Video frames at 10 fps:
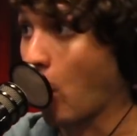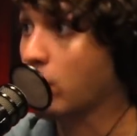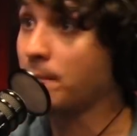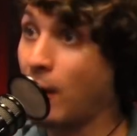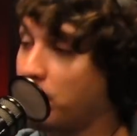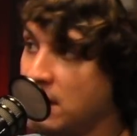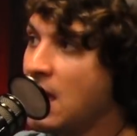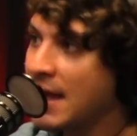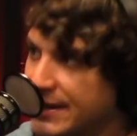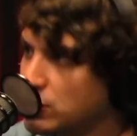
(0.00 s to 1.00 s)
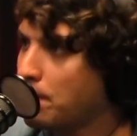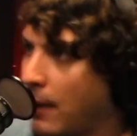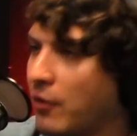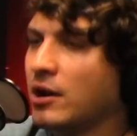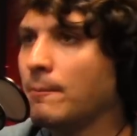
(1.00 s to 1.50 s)
are about me because they're
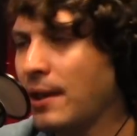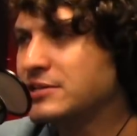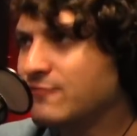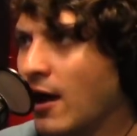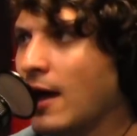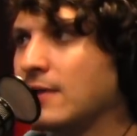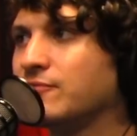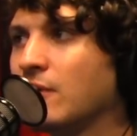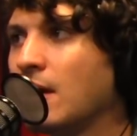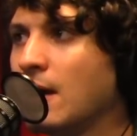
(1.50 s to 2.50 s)
buried on page five.